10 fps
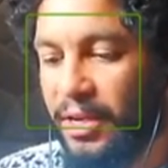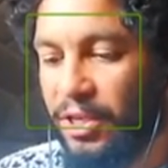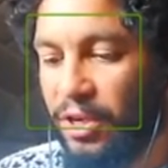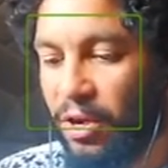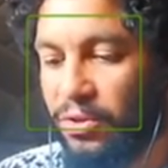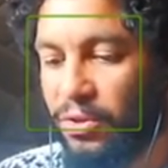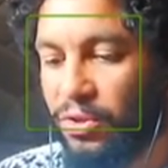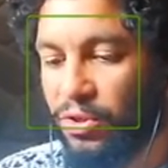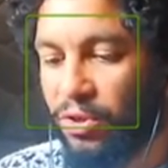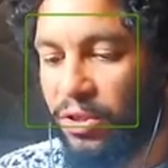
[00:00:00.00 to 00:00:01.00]
She also
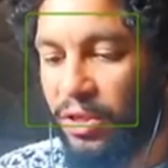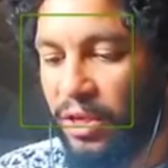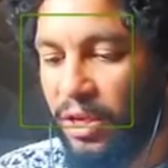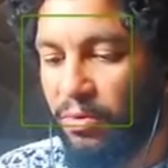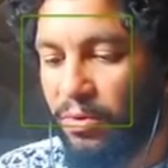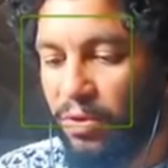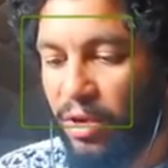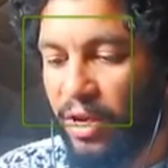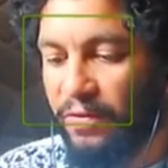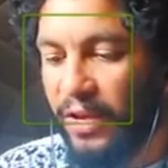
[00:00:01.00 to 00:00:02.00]
struck the king with her
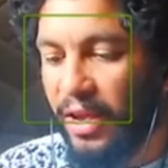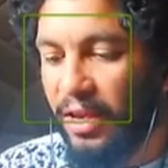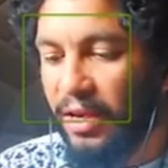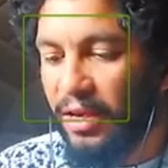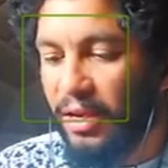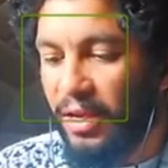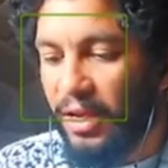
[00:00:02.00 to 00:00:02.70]
left hand,